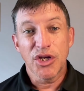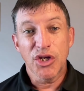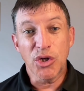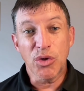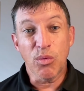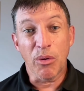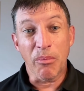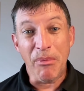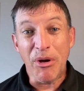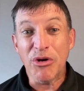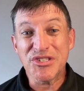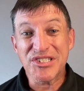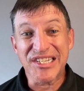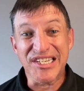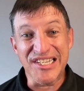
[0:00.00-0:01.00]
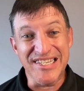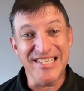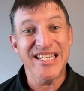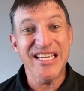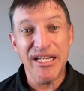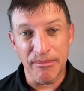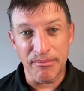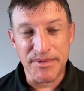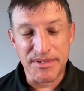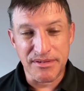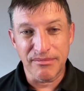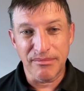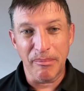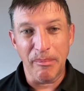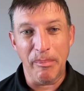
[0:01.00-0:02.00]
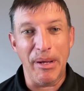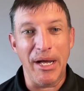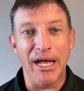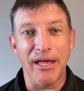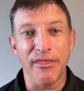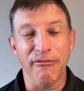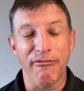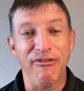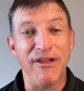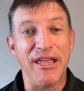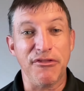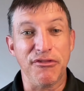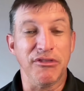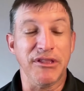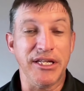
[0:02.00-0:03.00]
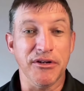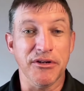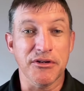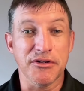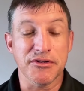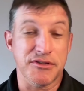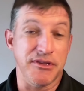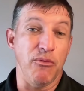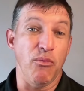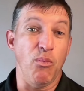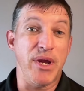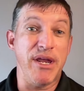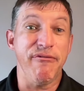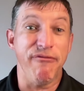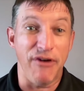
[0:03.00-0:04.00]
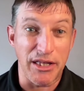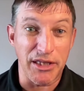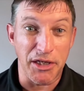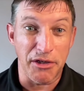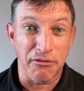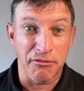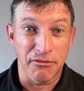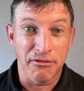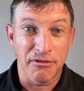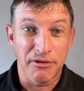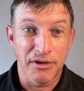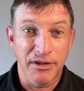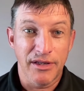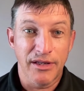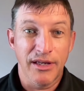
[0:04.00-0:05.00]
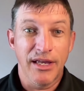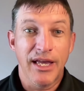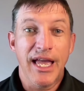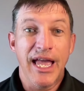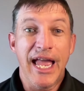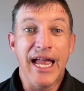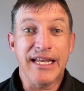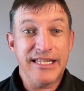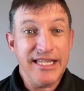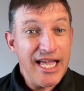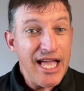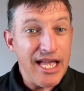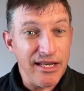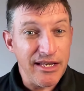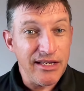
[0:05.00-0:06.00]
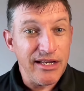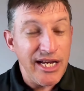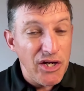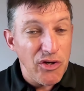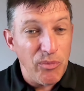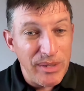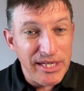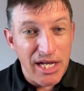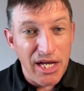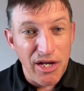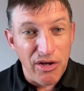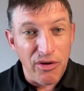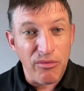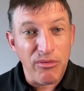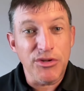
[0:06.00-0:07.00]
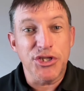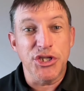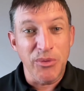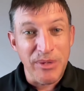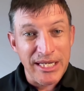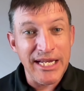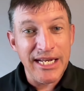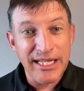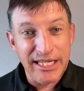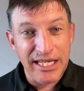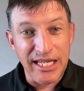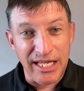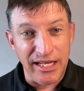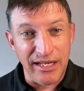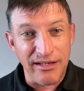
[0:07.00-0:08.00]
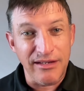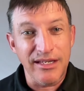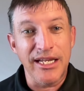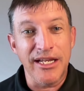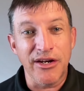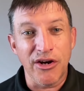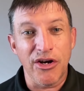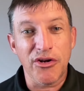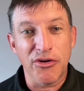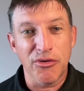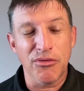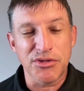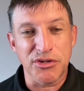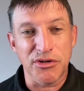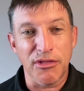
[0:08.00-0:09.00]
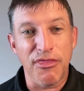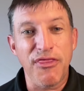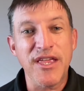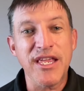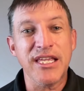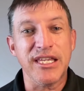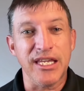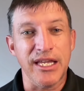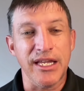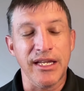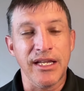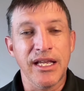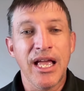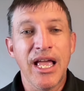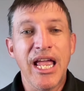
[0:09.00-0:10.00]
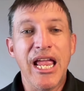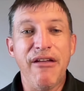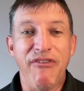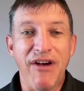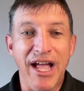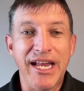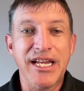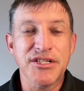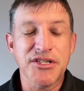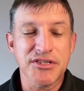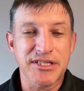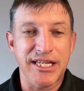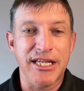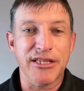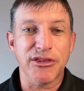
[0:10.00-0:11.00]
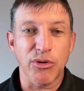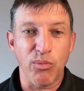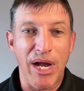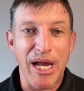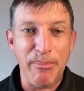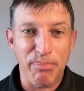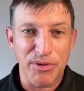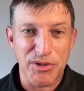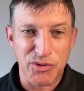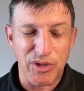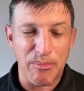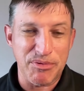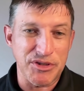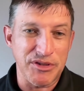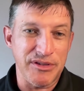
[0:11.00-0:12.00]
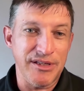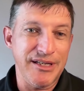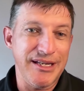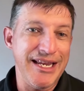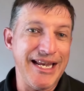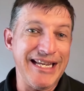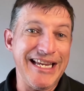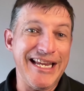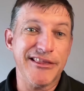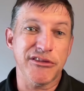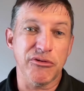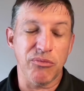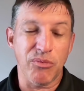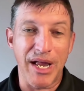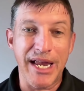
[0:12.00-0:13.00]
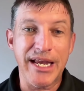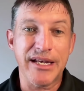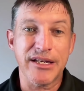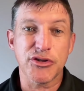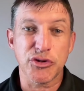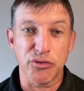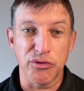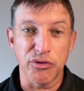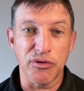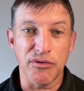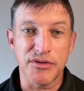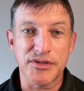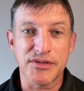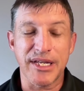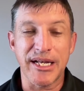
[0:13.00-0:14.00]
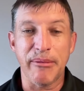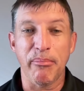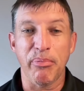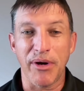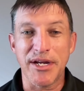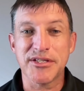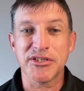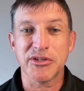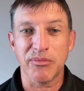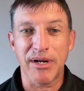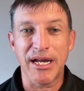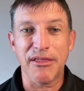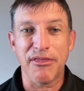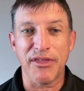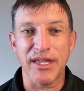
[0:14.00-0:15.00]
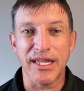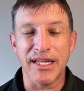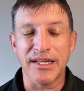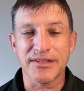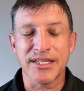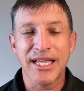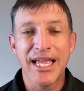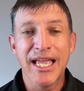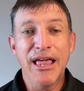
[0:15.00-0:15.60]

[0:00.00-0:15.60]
who were most condemned by the faith leaders that we follow. And yet, here we go, doing it again in our culture, thinking if I can just get the right prescription and get the right truths and embrace the right things,